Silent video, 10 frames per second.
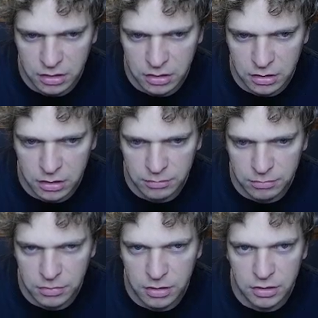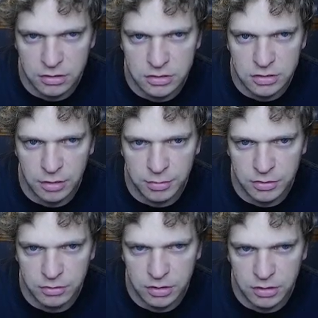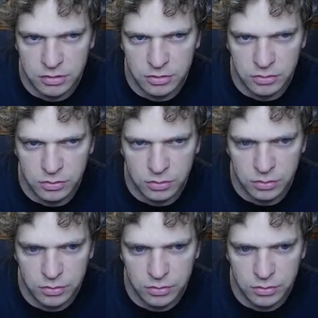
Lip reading: yep, I think just an opportunity to